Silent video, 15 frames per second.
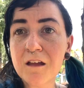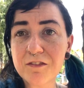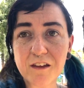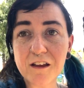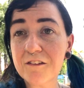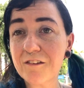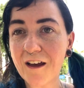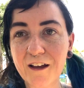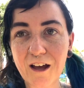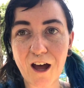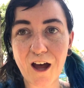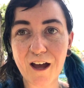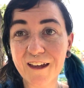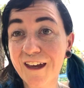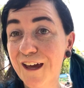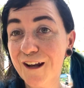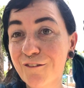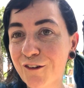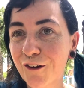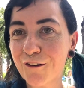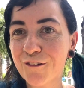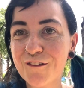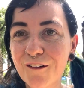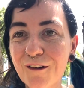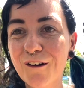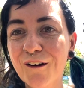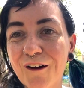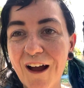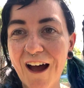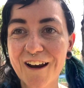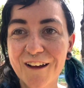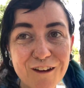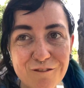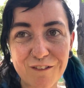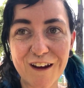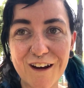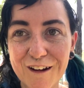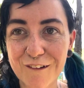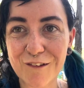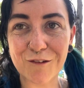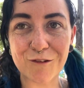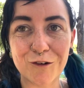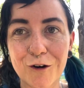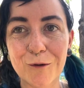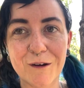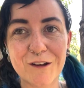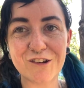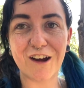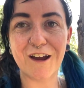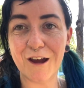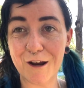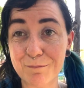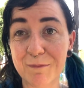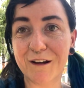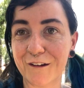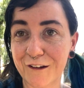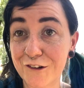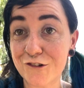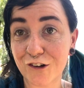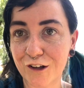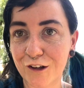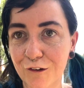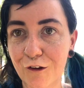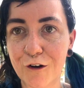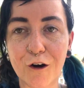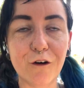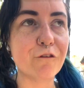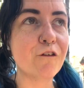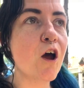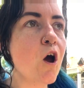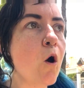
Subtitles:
Things like a can of Coke Zero at a convenience store, which I admittedly drink a lot of,